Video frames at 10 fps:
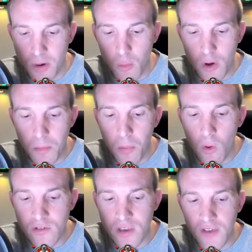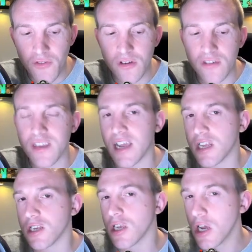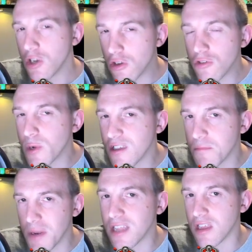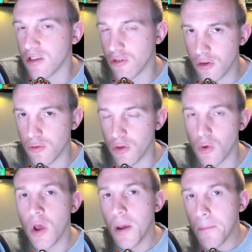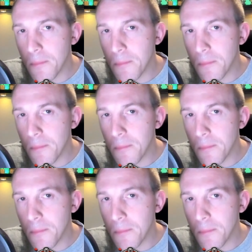But I want to pause here for a second just to explain this to you.